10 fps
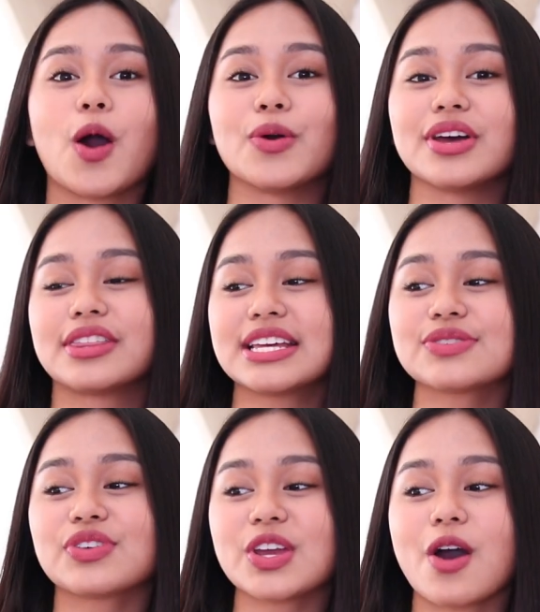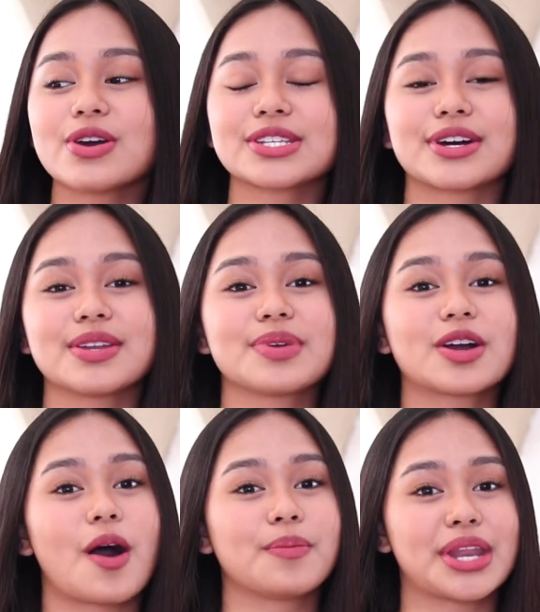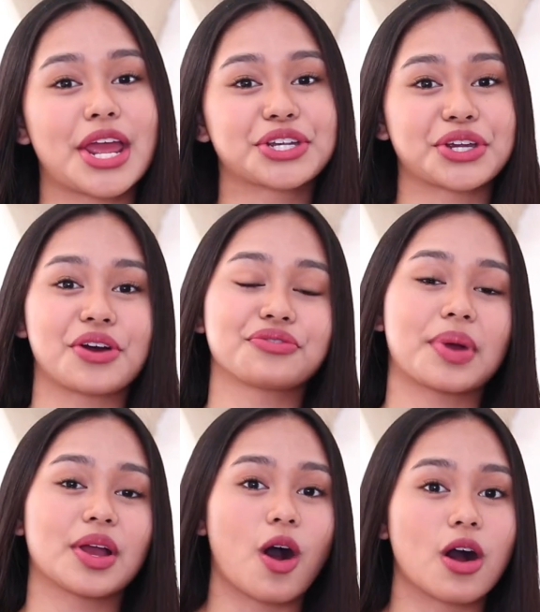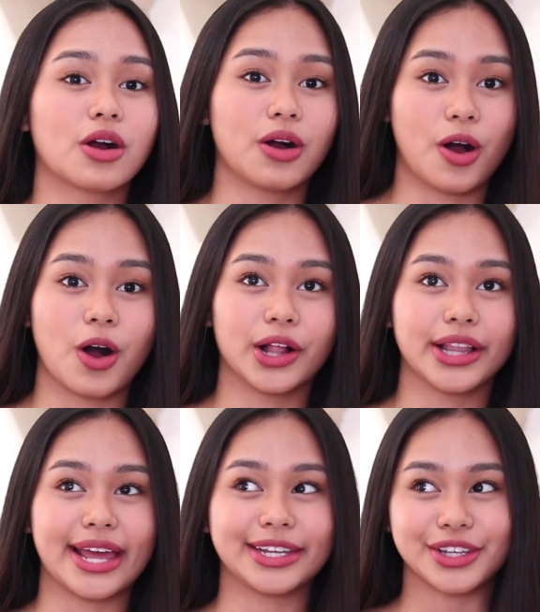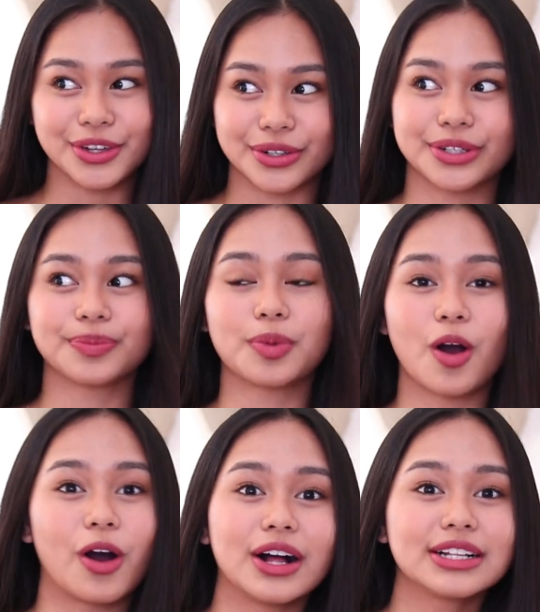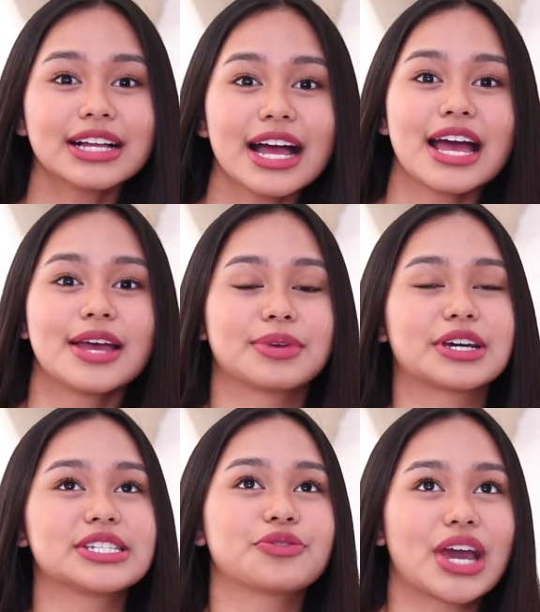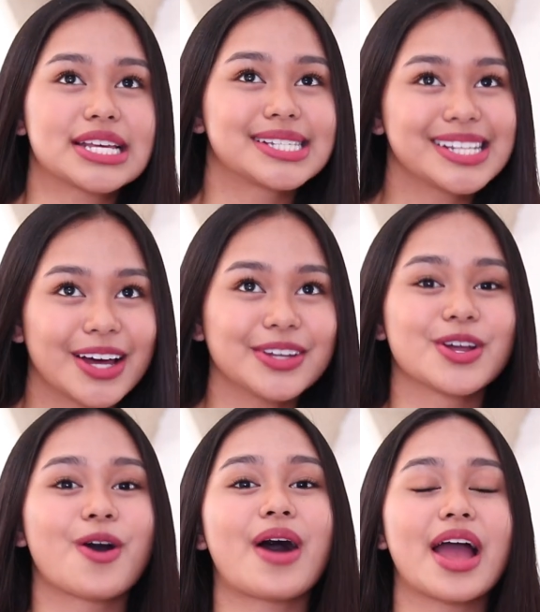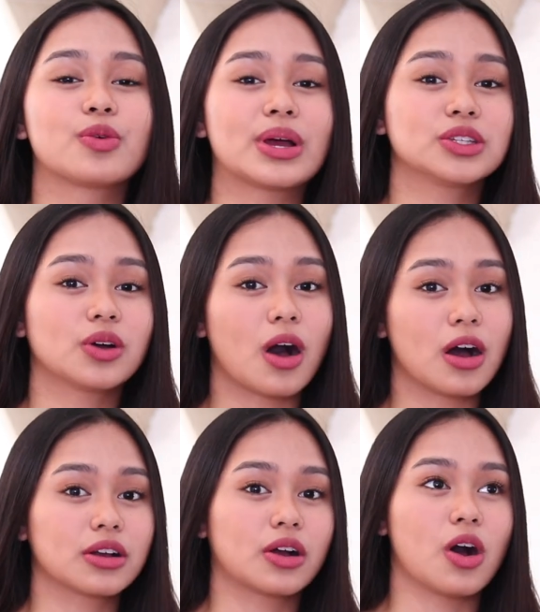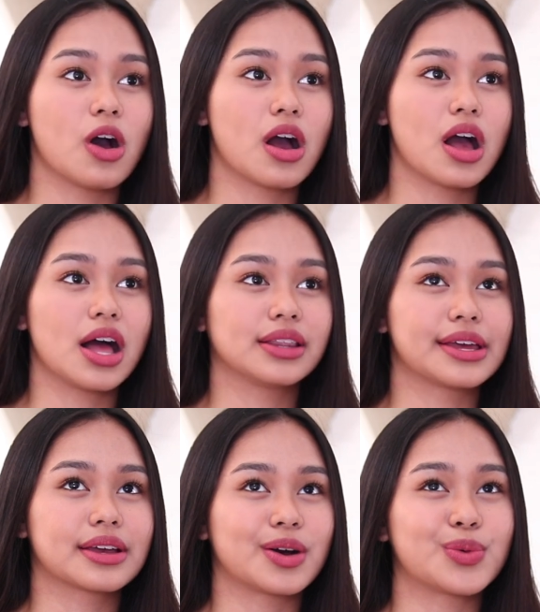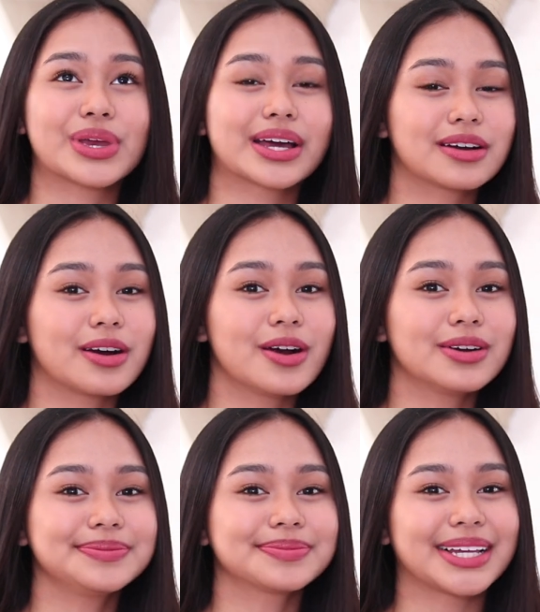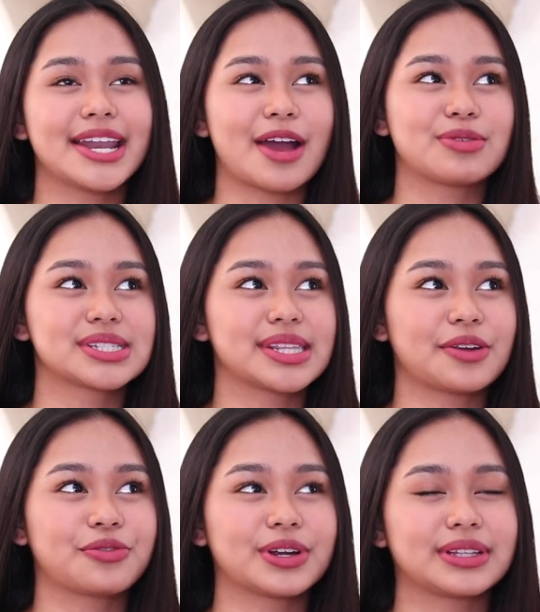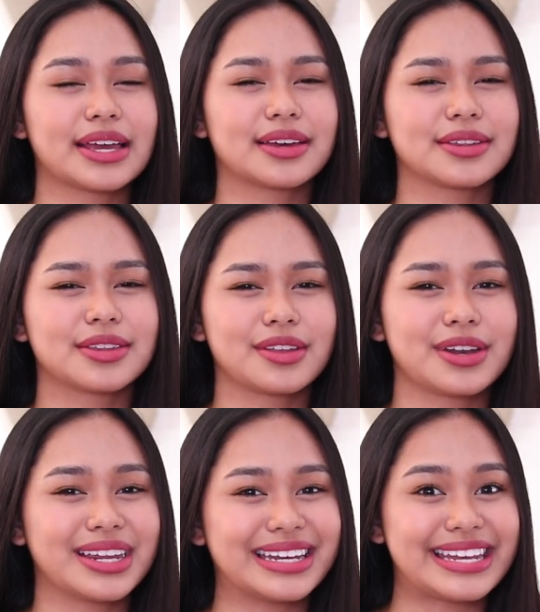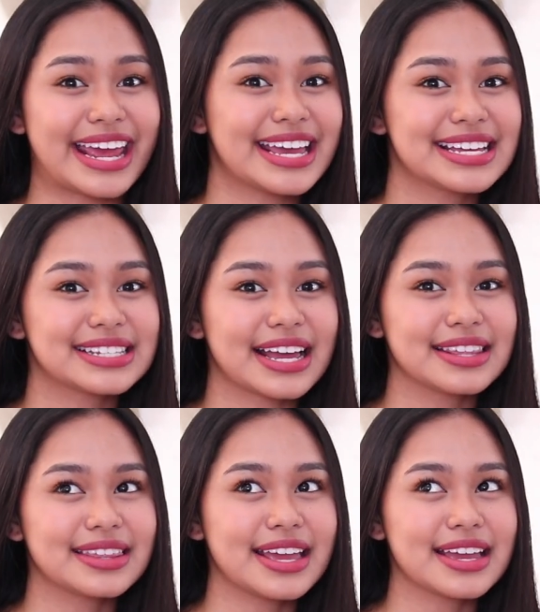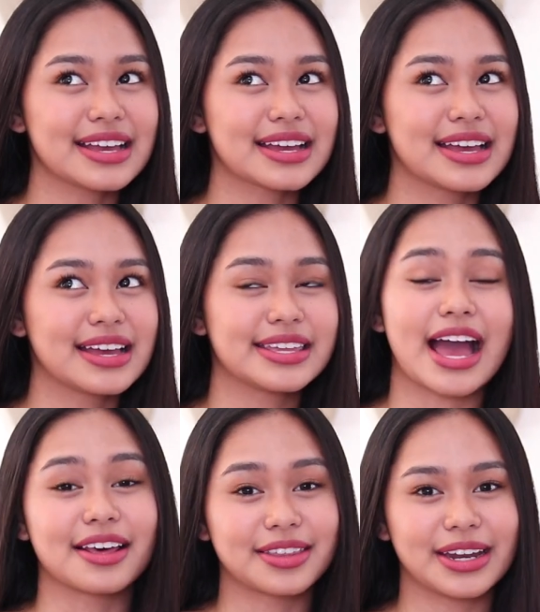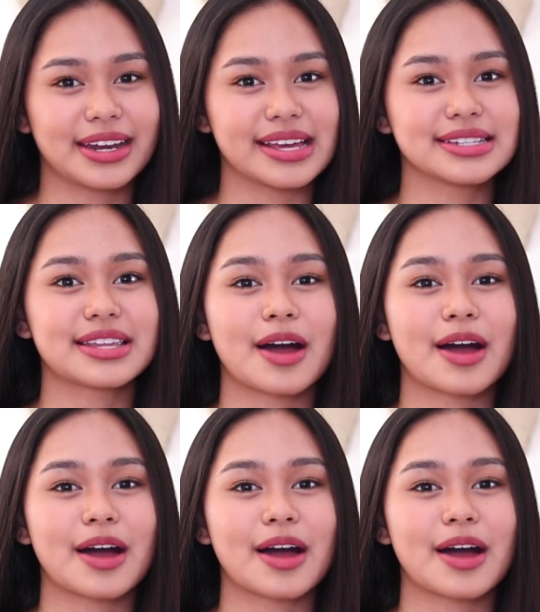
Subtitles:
So, this video is gonna be a combination of my Hong Kong haul and Europe haul. Because if you guys did not know, I went to Hong Kong like a week ago, and I was there for like 3 days, I think. Yeah, 3 days.